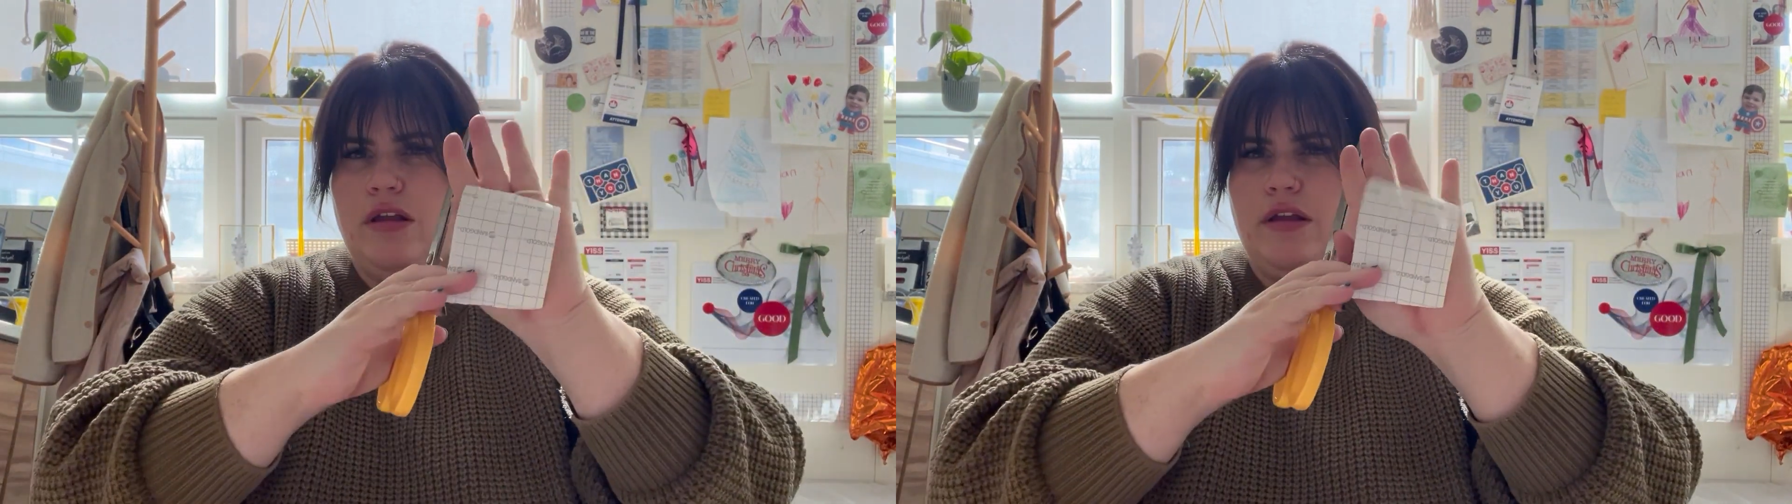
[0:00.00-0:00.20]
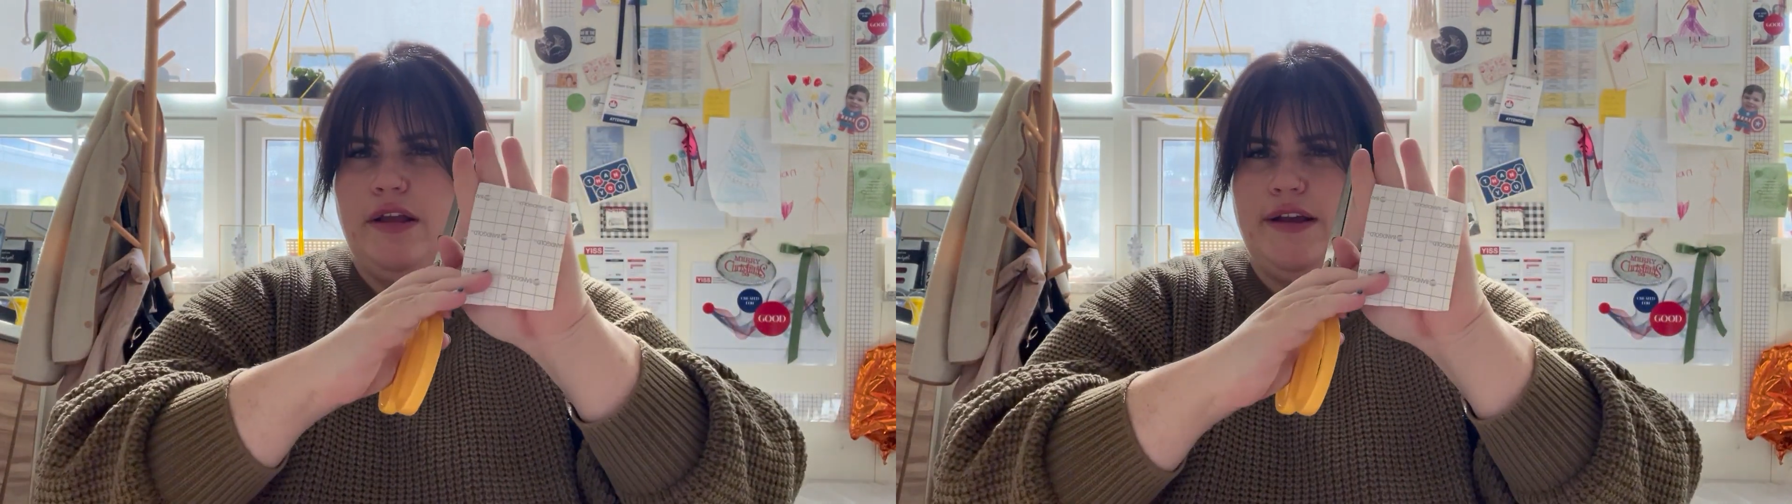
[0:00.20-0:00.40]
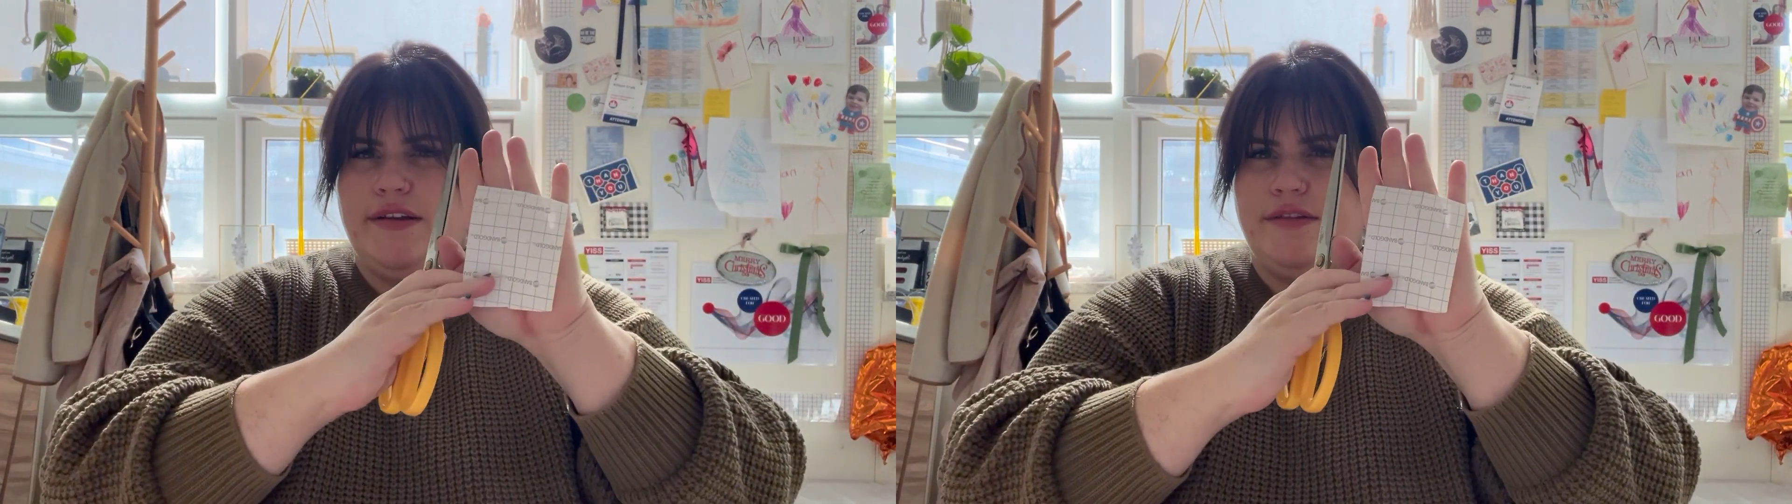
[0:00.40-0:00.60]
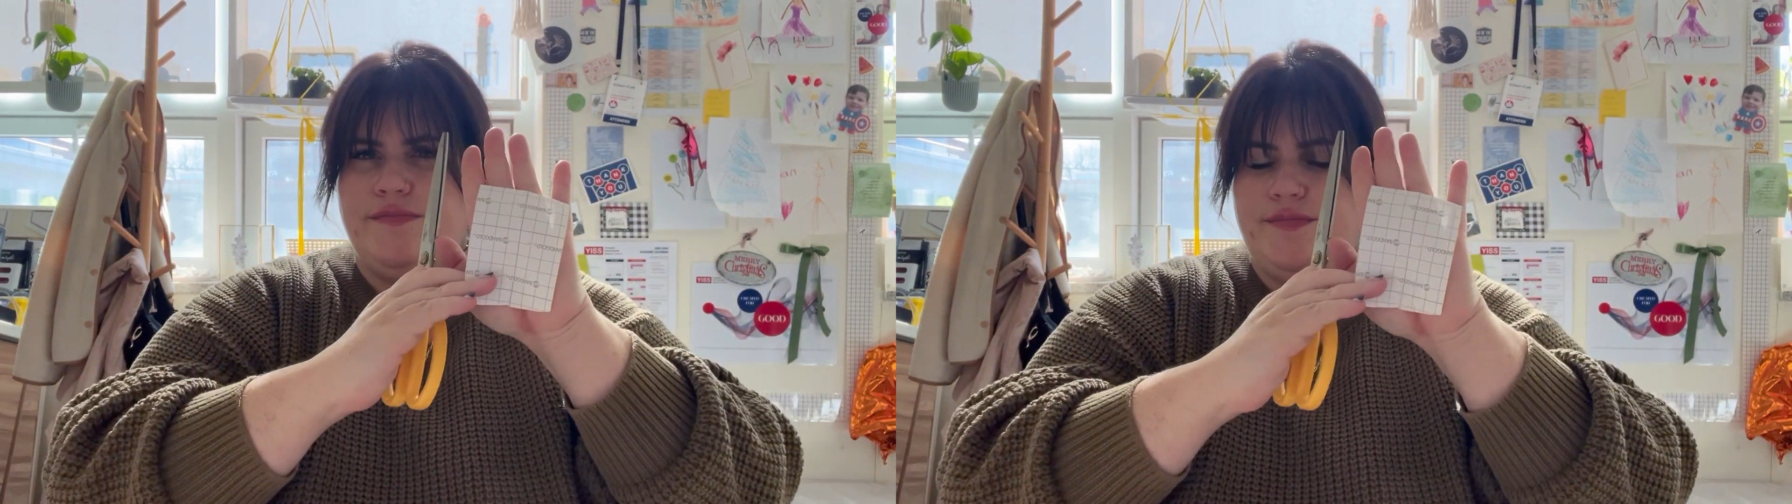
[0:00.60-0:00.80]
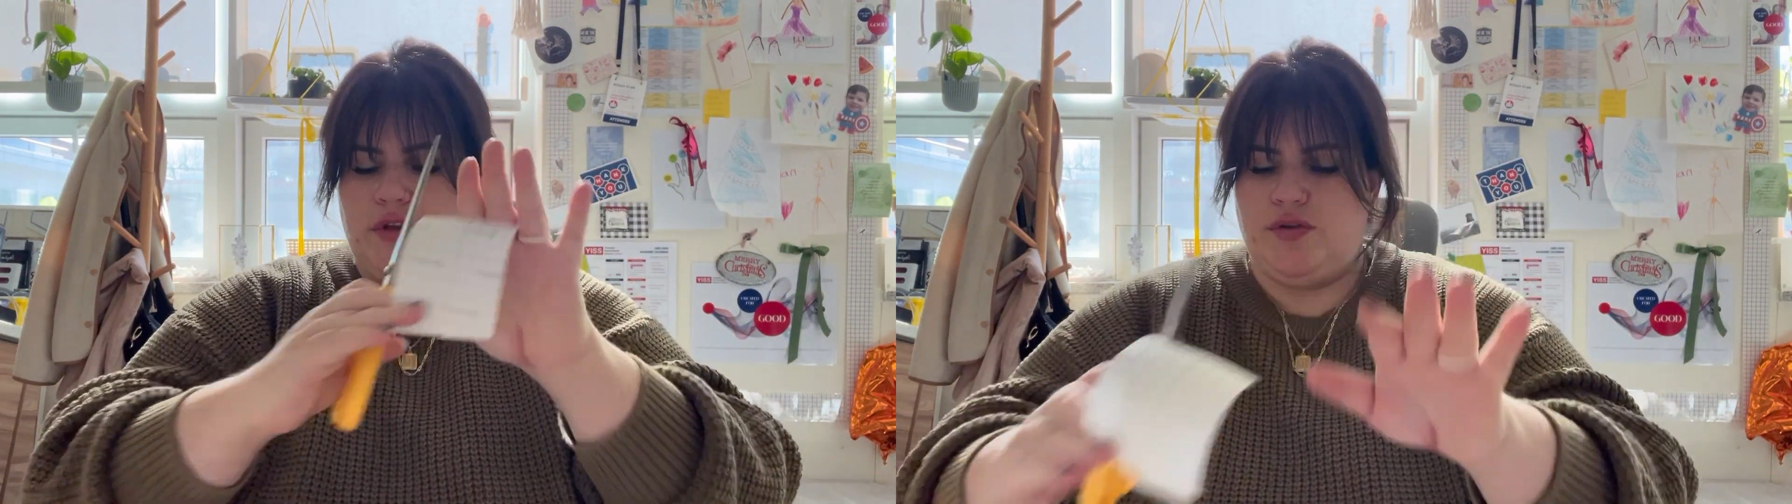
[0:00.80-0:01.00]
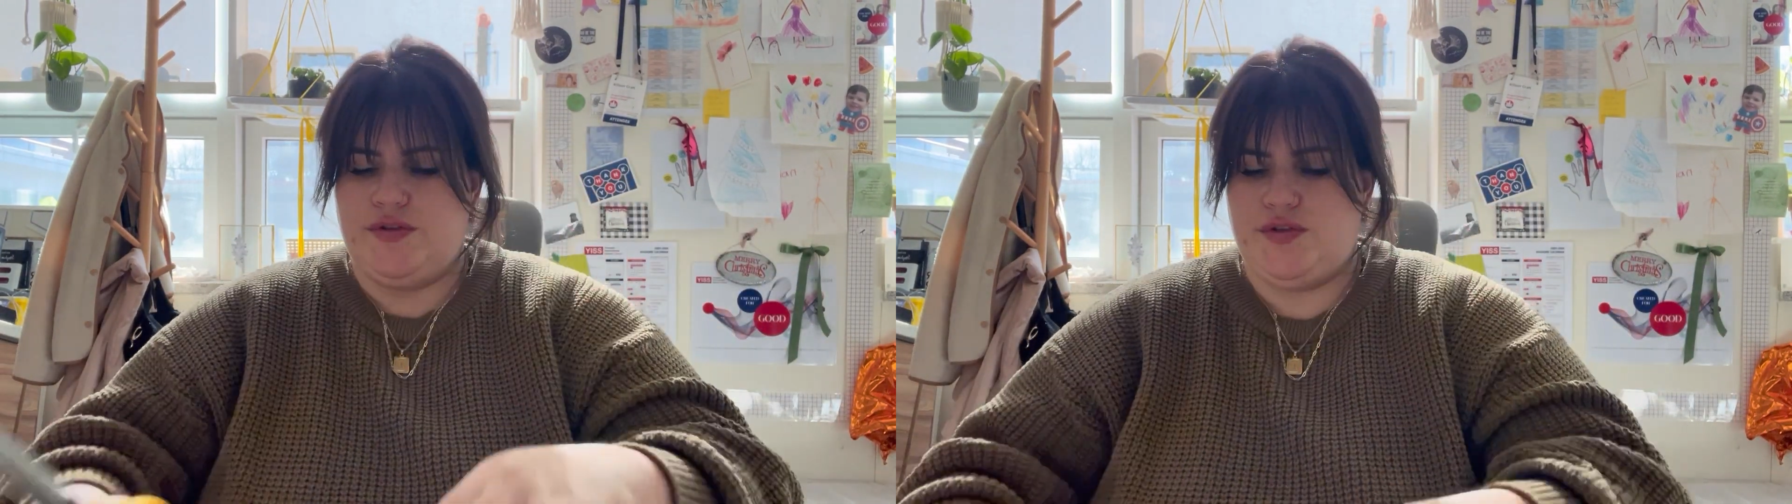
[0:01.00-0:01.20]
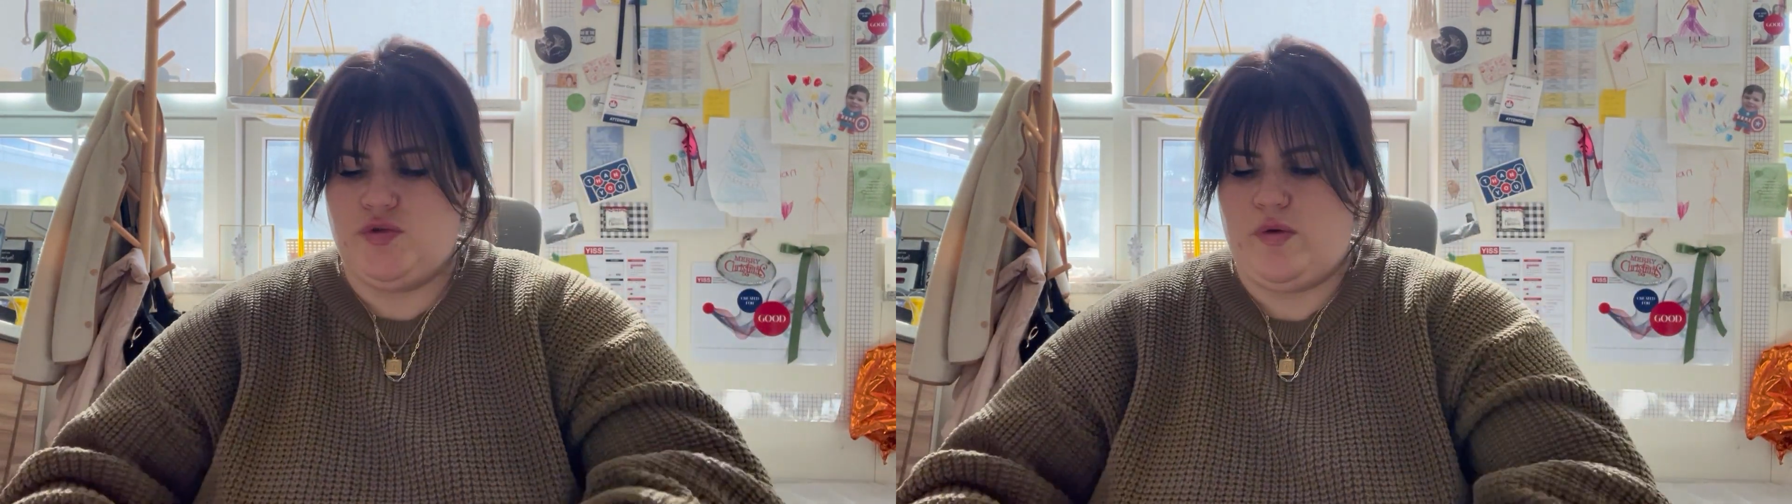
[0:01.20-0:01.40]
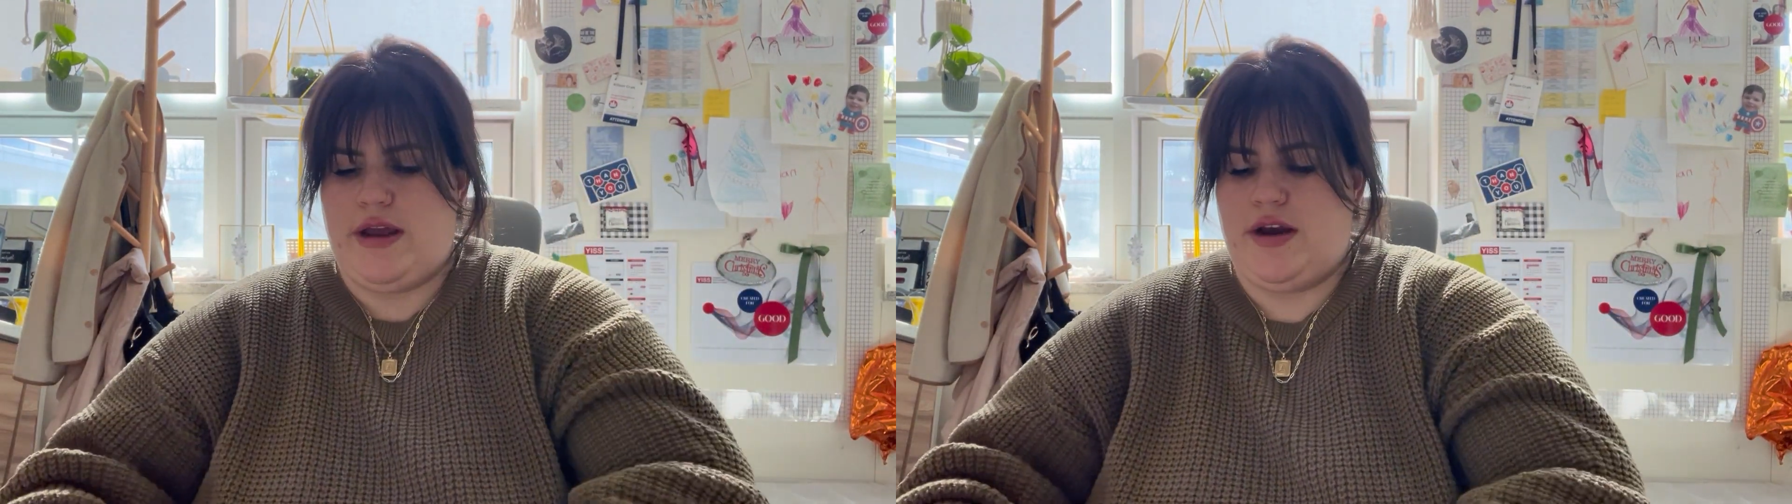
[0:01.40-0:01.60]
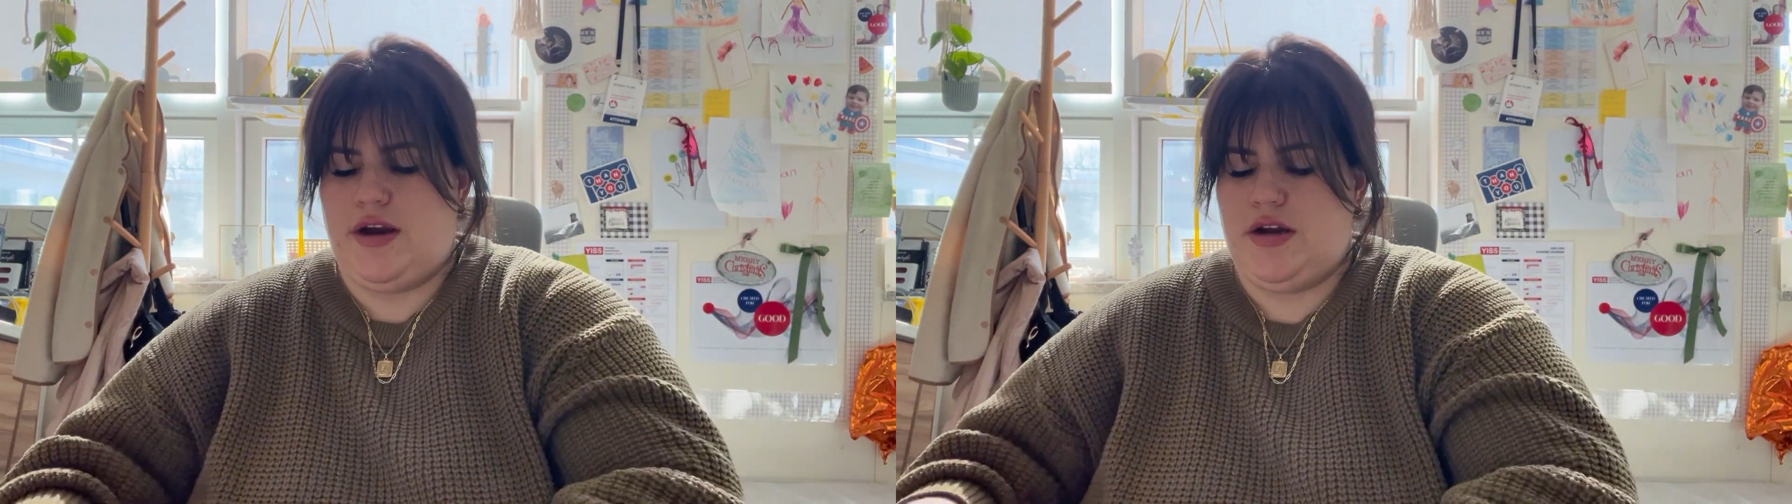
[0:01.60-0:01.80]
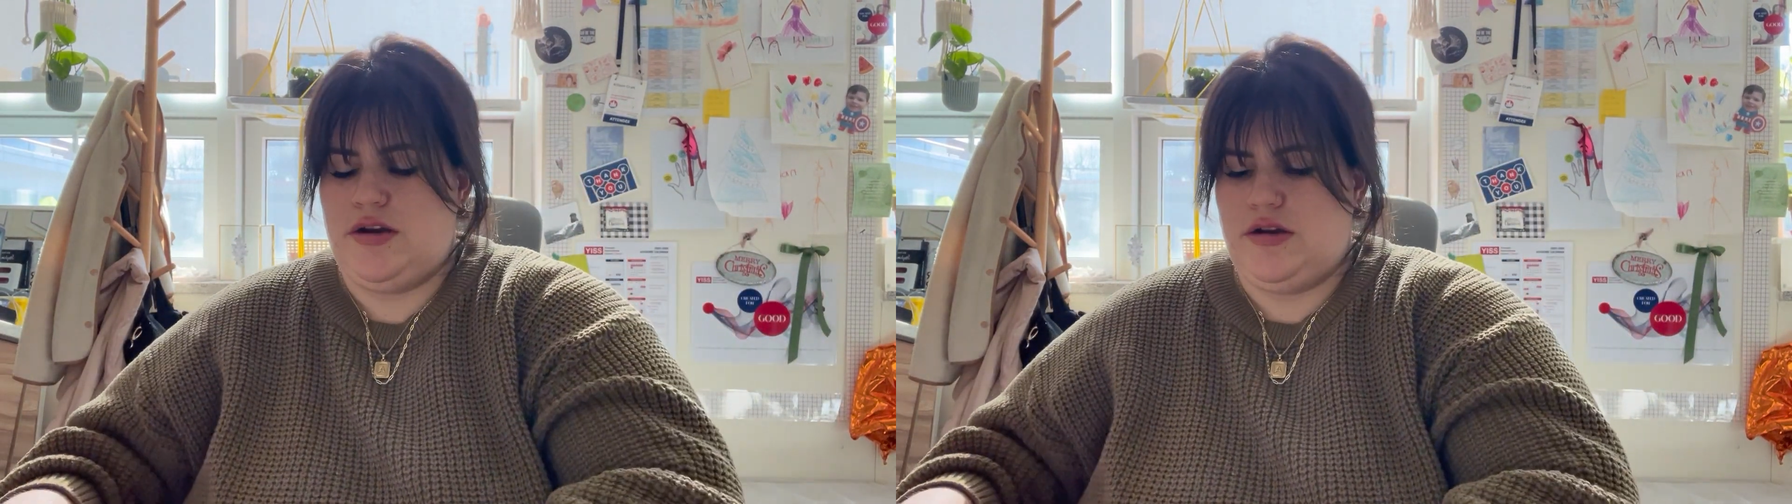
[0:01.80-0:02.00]
like a little
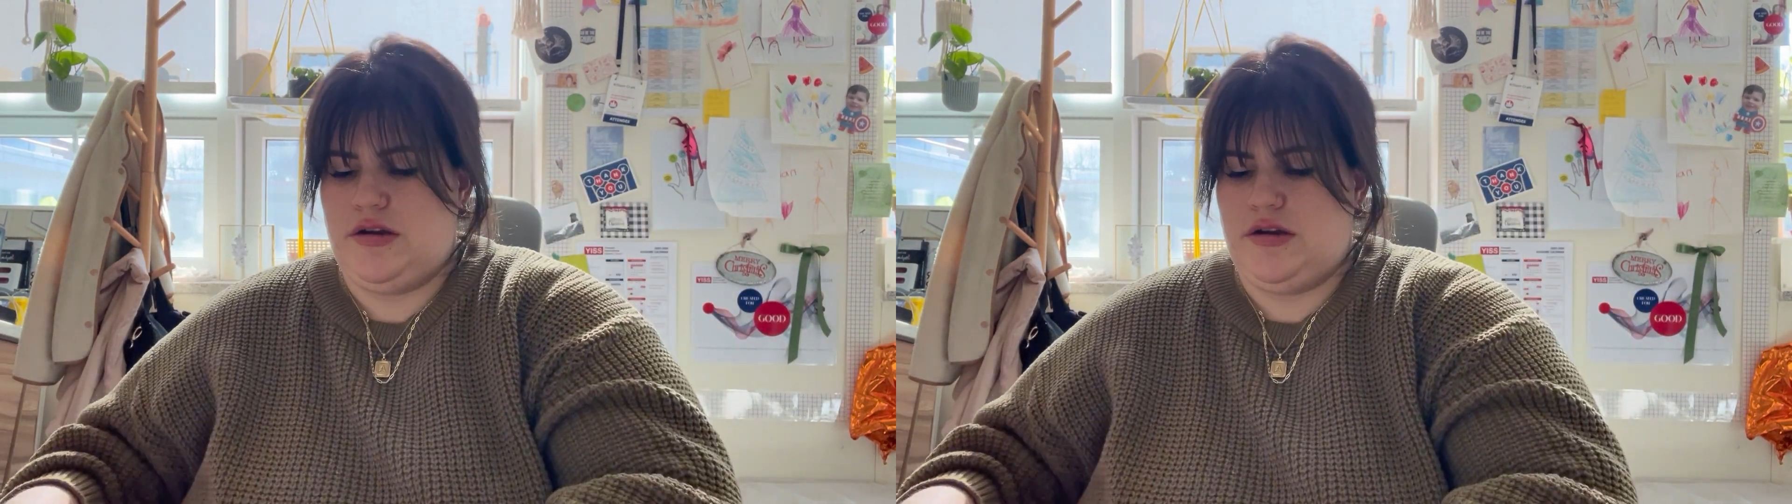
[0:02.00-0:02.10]
square.